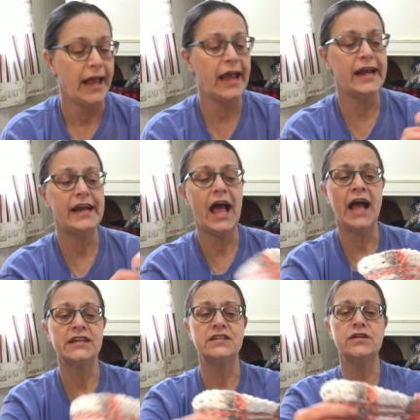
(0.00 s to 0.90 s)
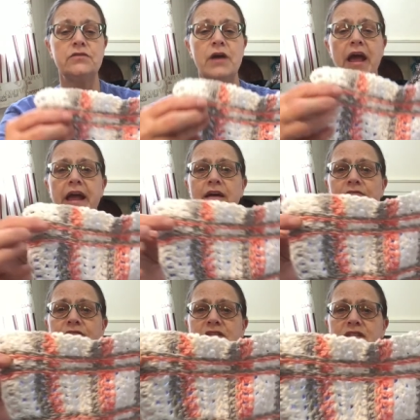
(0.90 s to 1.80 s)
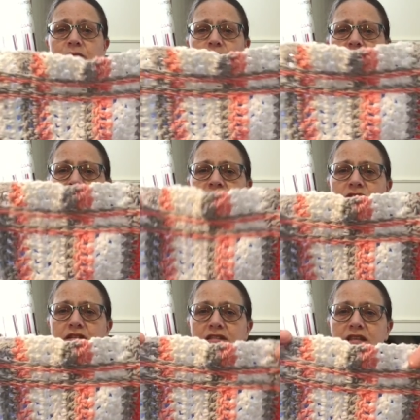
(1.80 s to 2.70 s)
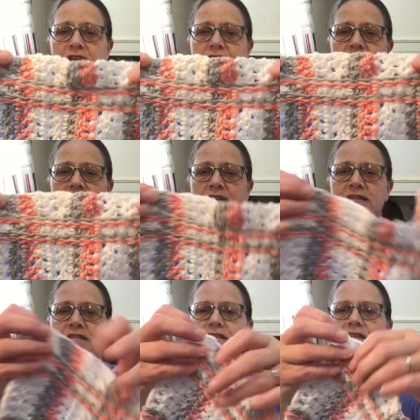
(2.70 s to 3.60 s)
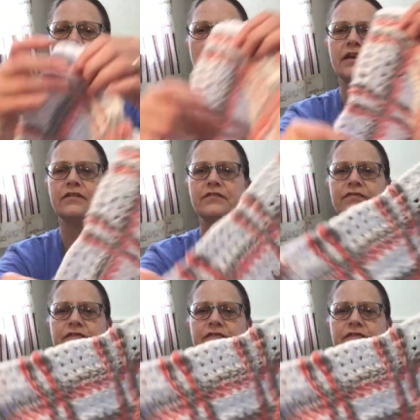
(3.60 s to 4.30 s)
And I do have some, as you can see, it's kind of,